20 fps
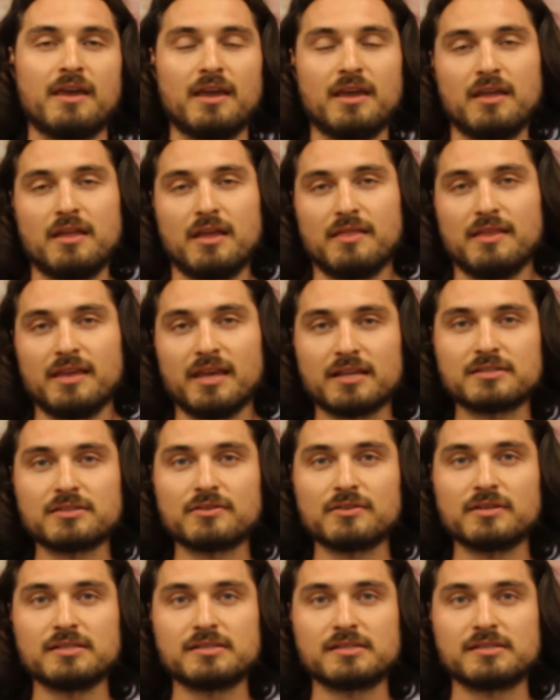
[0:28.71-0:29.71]
And the
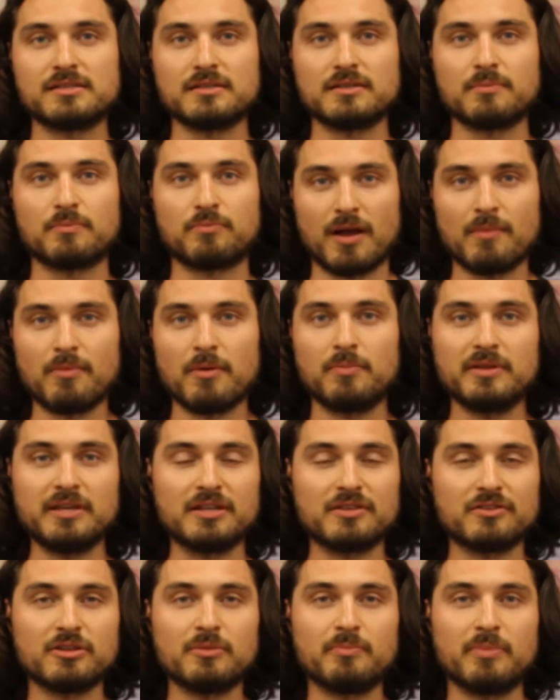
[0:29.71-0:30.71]
answer is probably
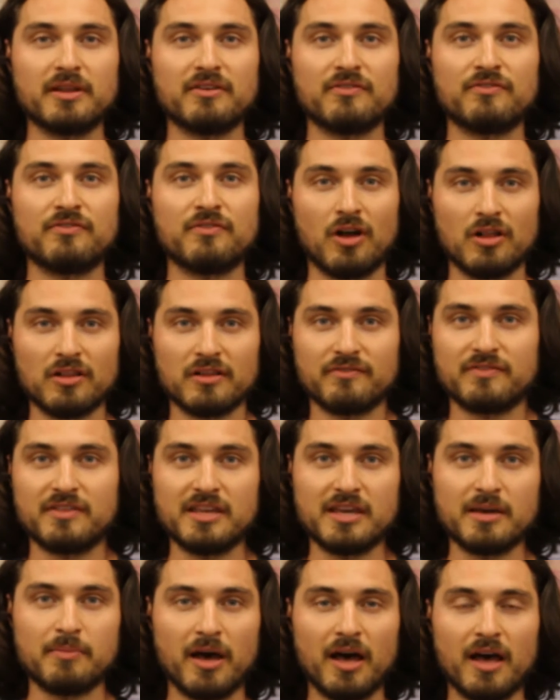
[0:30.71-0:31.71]
a little bit of all of
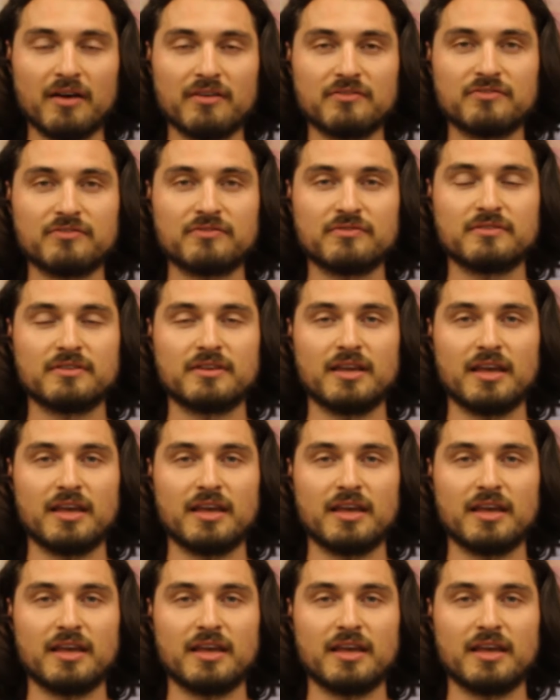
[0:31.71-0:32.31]
the above.